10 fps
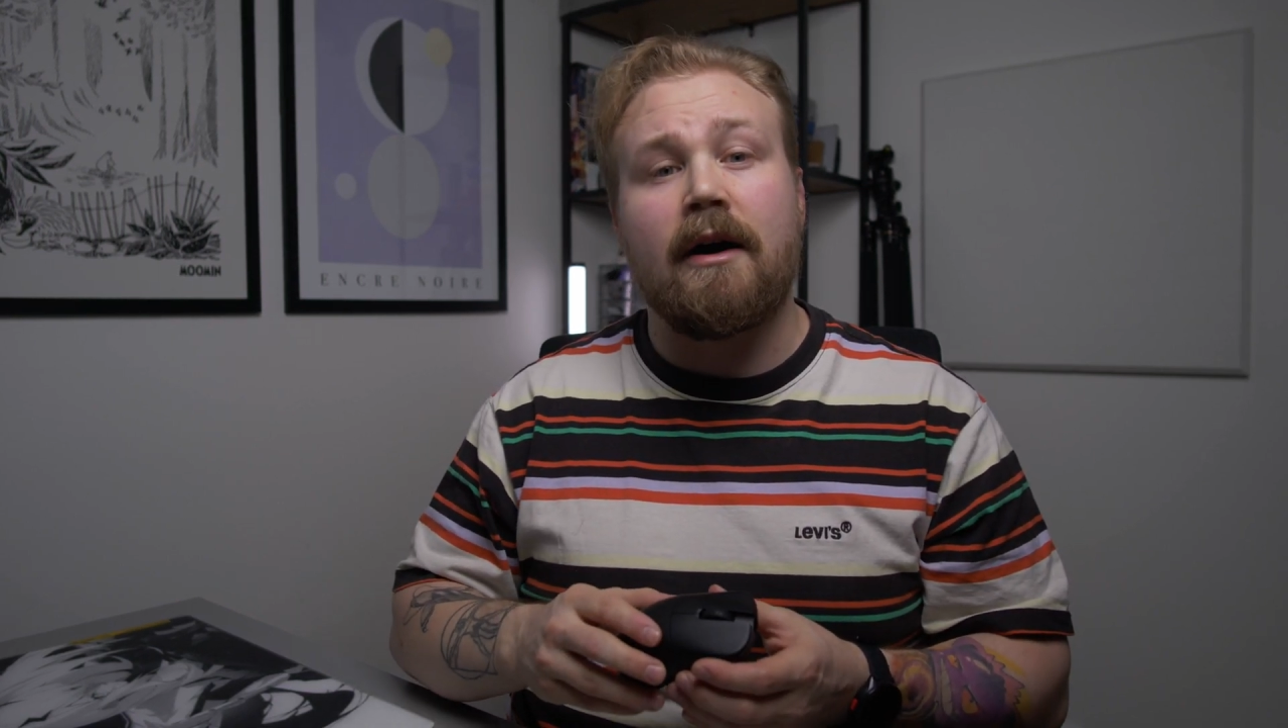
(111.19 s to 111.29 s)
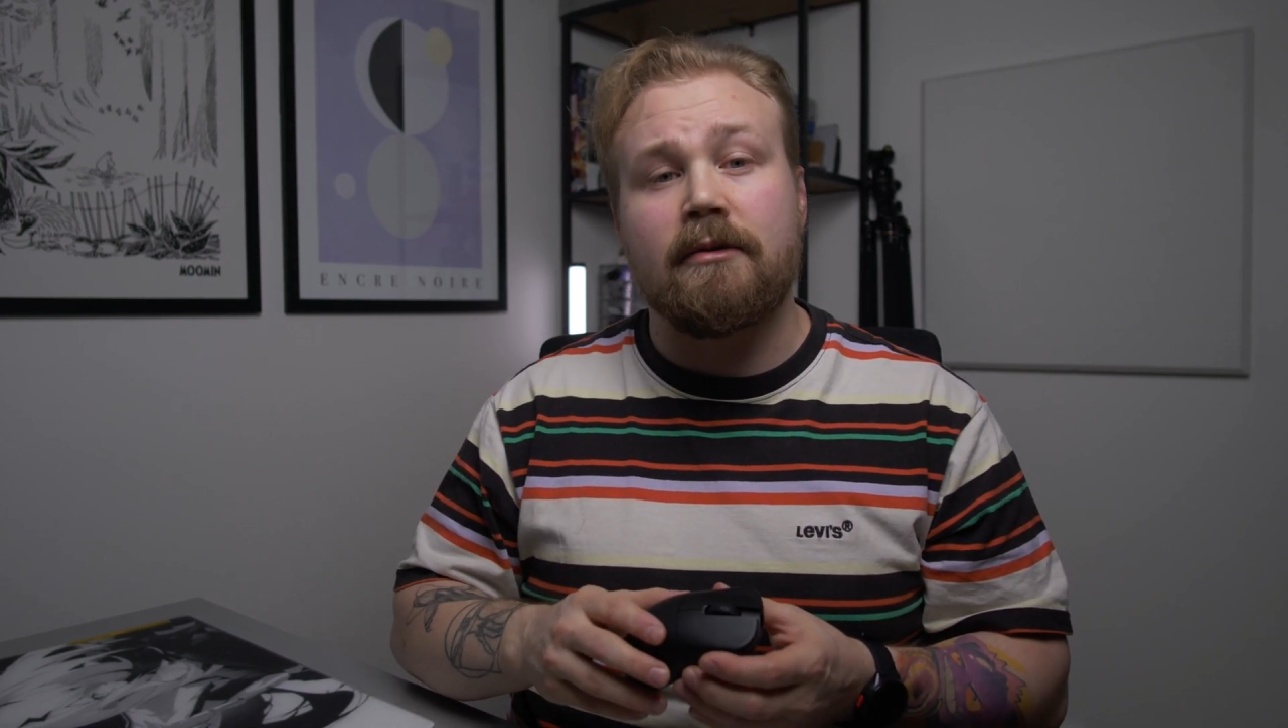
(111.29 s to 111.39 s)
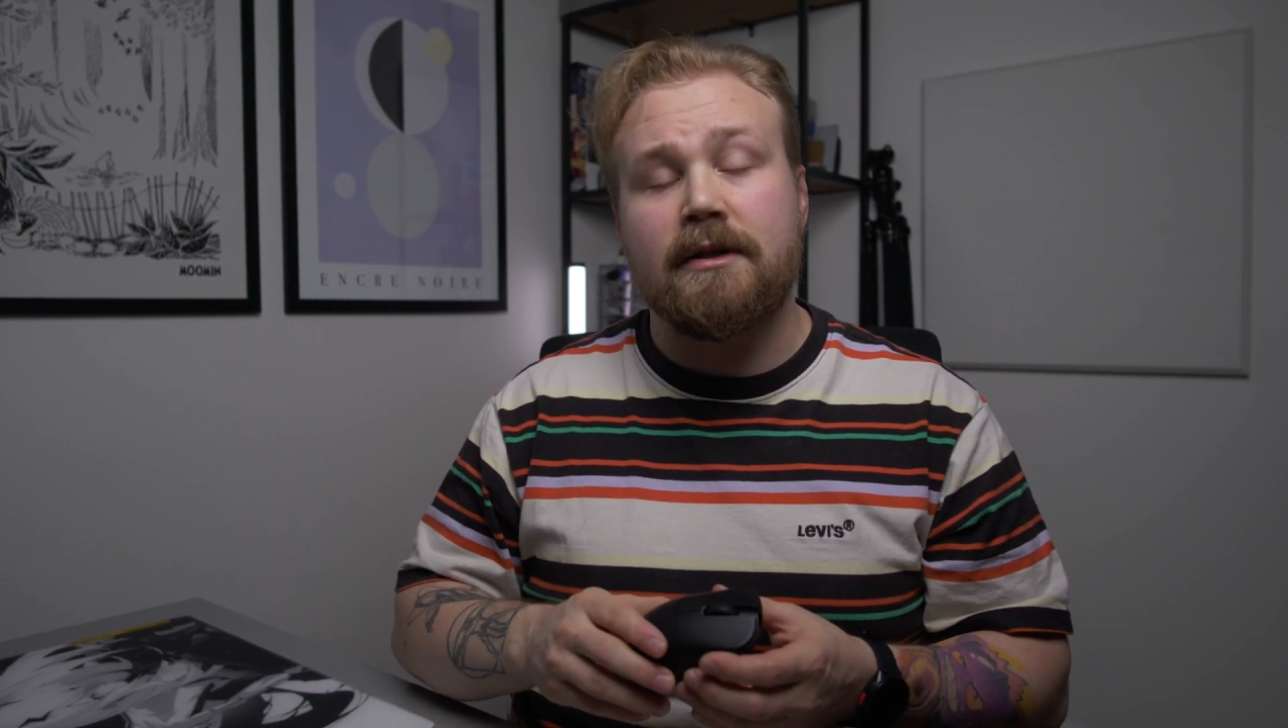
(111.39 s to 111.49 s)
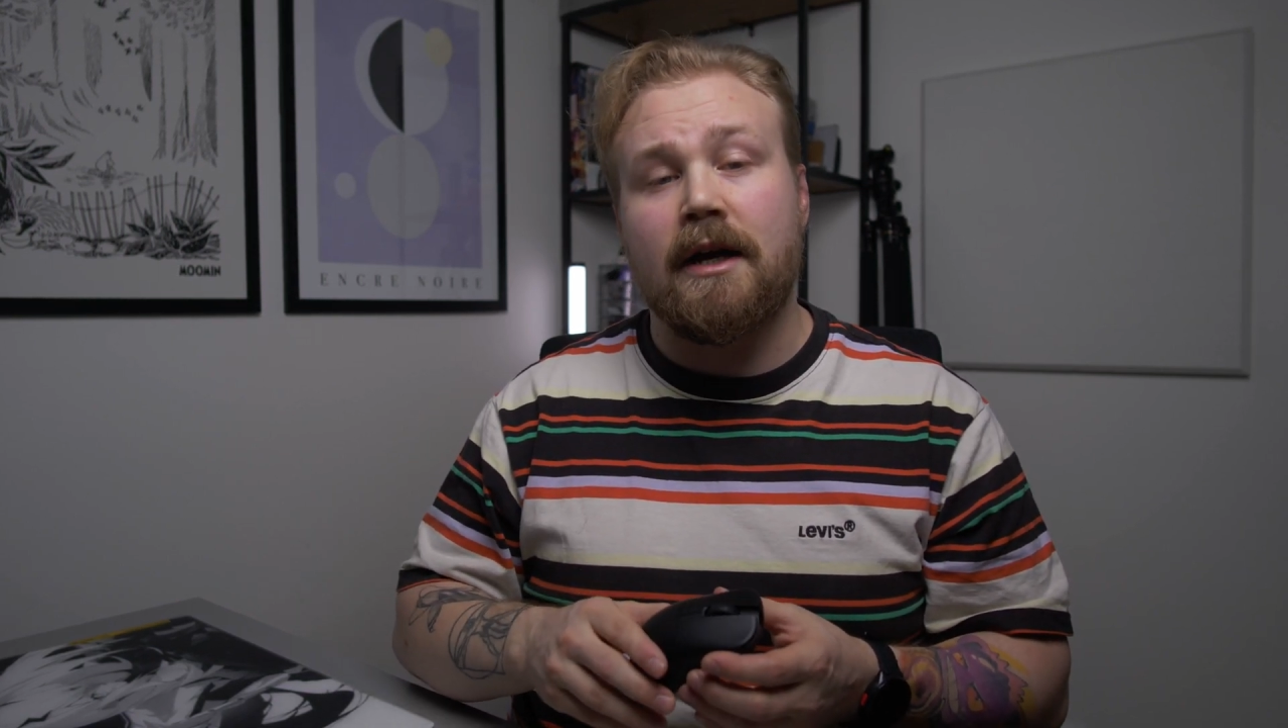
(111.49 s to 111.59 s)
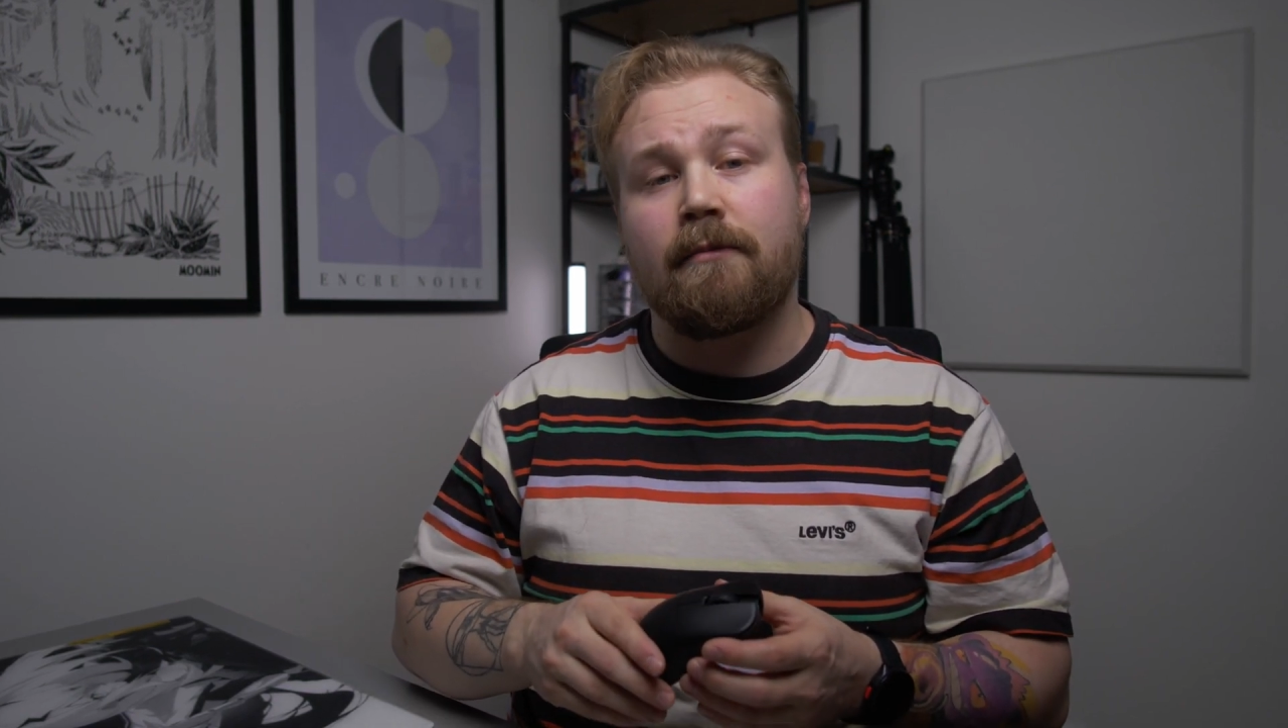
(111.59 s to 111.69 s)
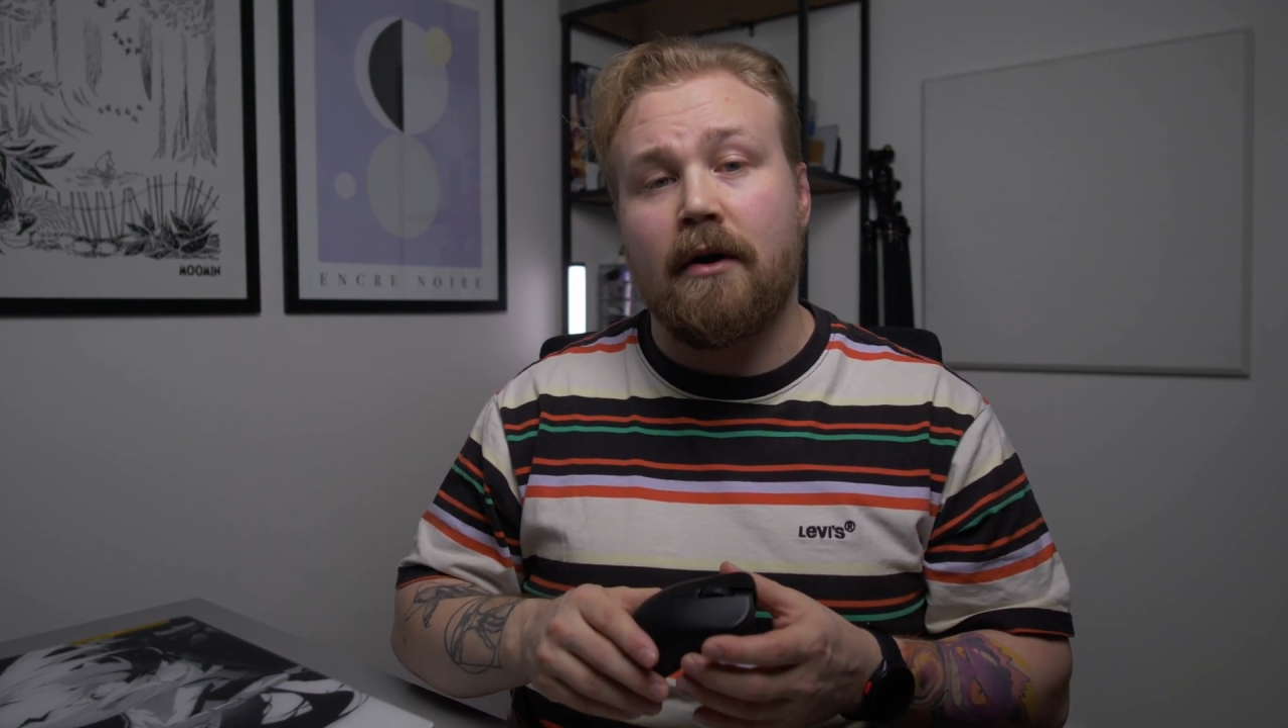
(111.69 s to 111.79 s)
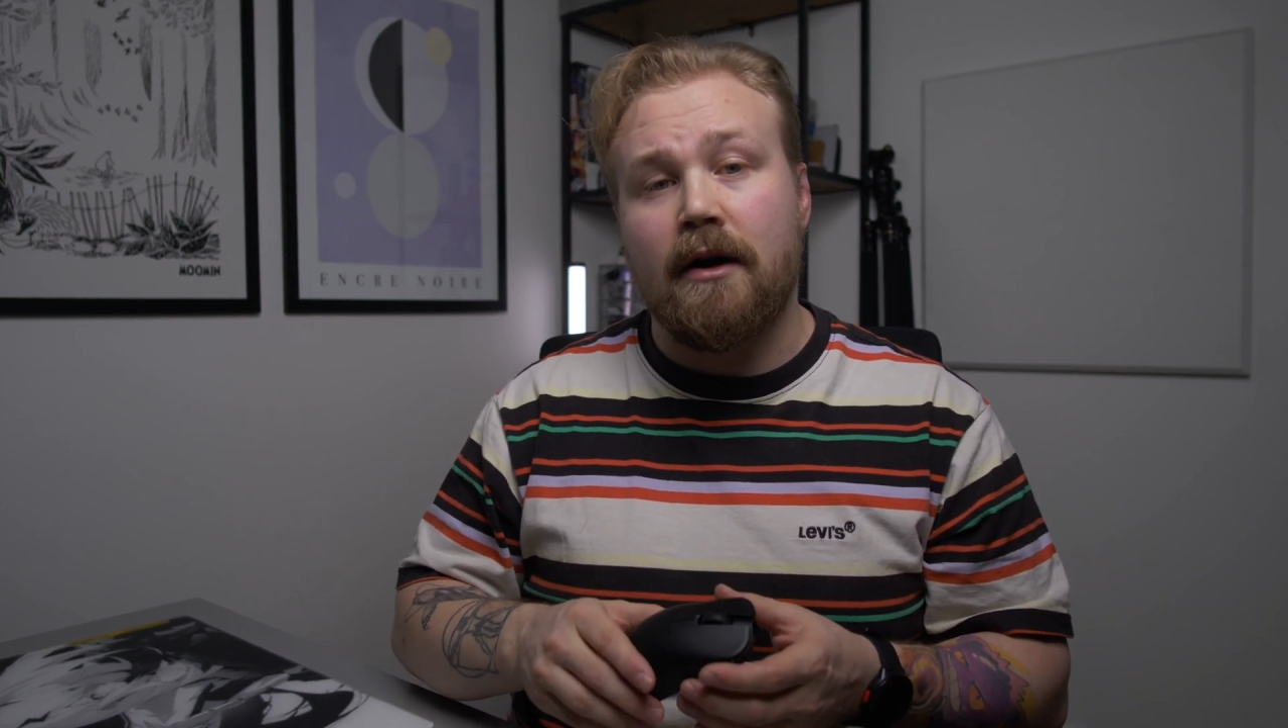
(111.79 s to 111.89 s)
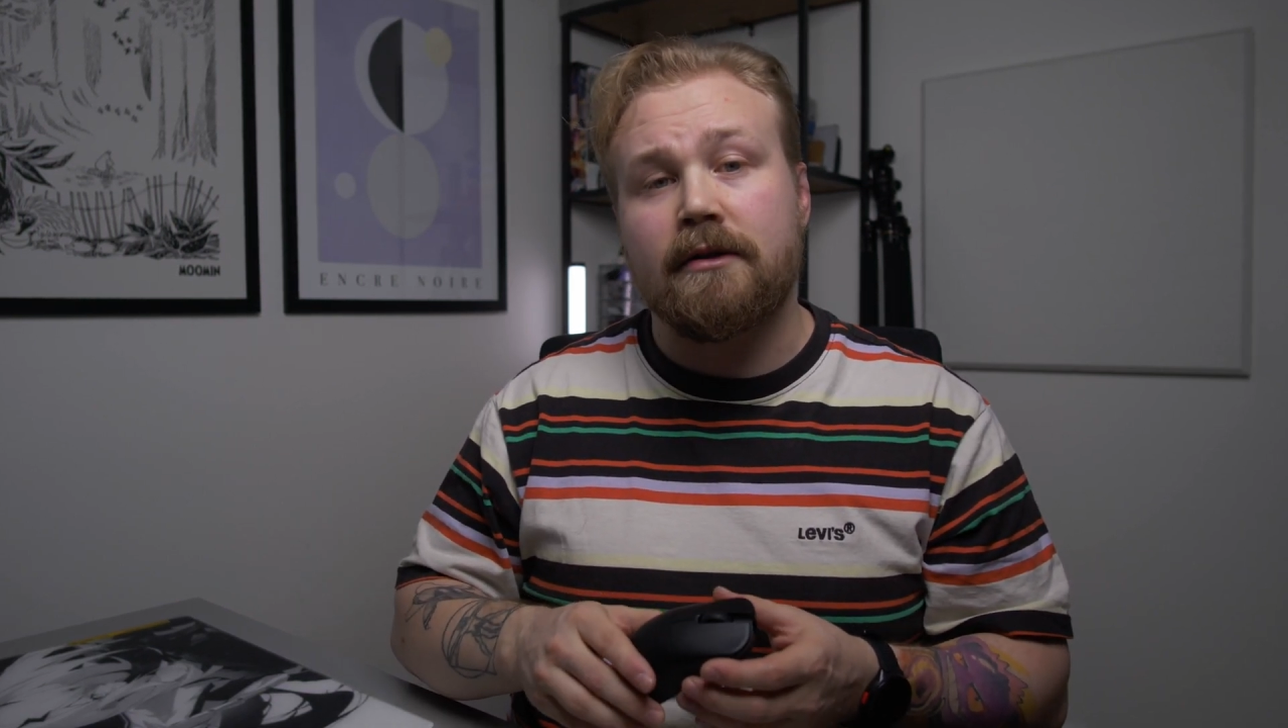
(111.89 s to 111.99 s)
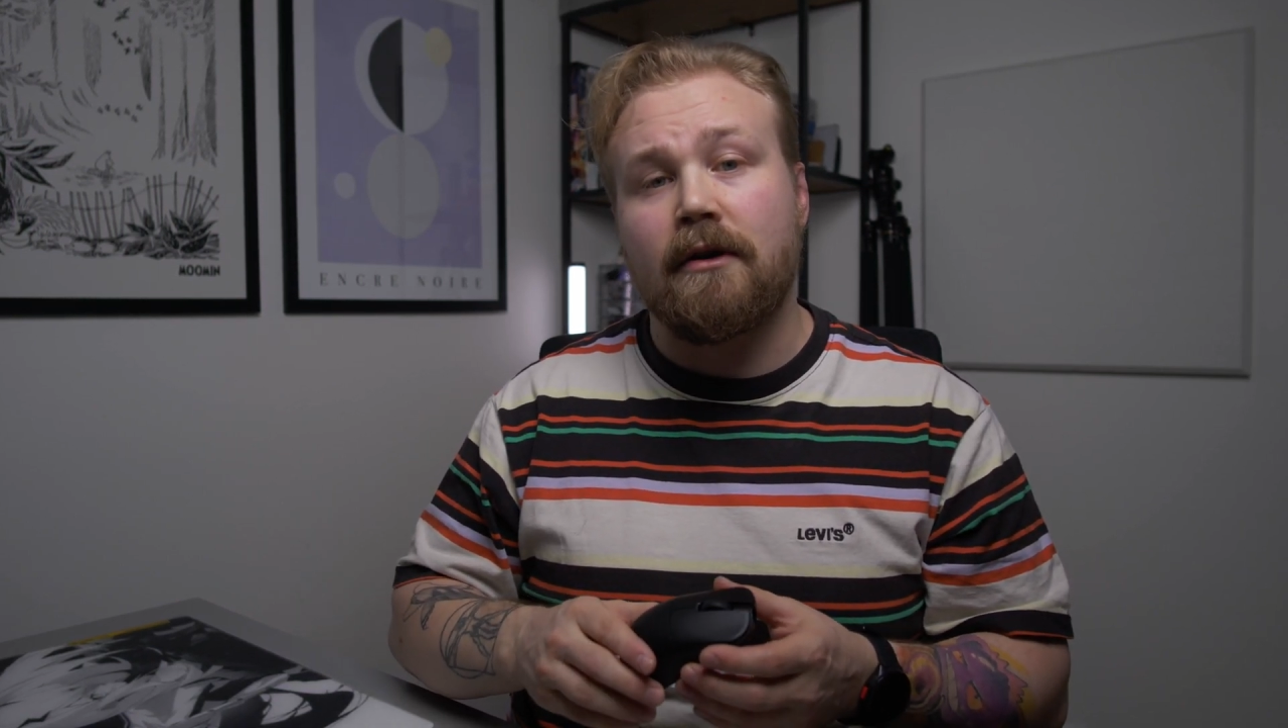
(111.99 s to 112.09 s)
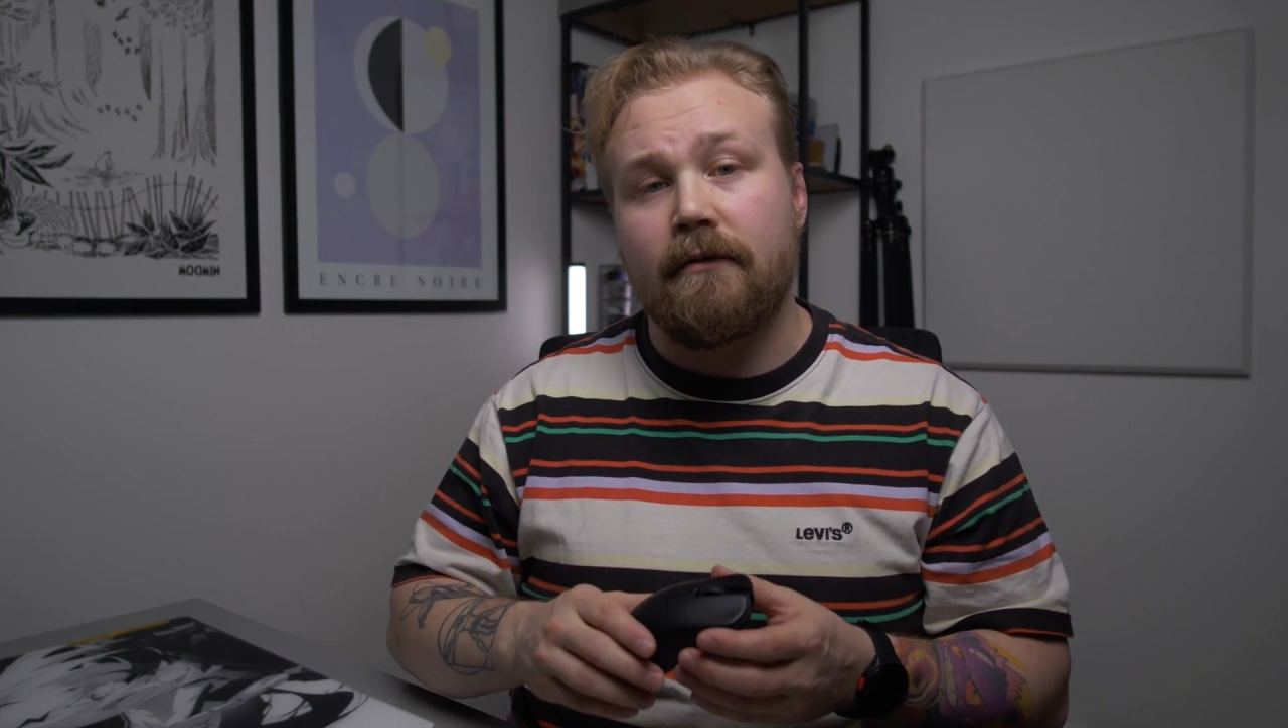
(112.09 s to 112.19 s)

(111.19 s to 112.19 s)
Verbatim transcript: outside part